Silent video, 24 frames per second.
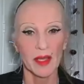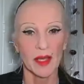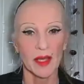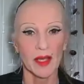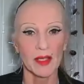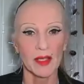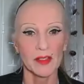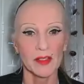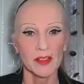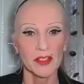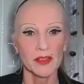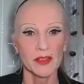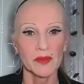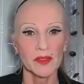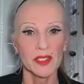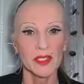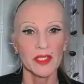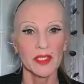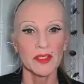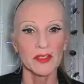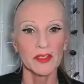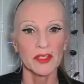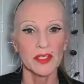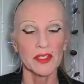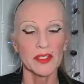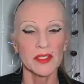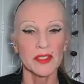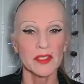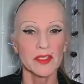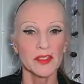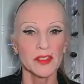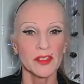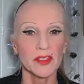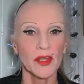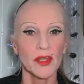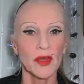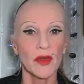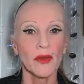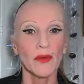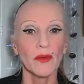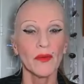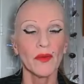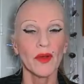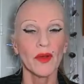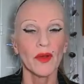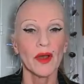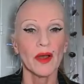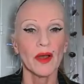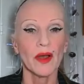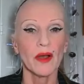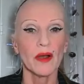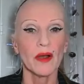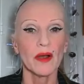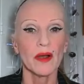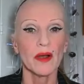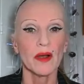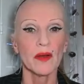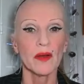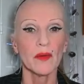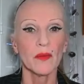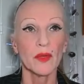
And she was interested to know uh,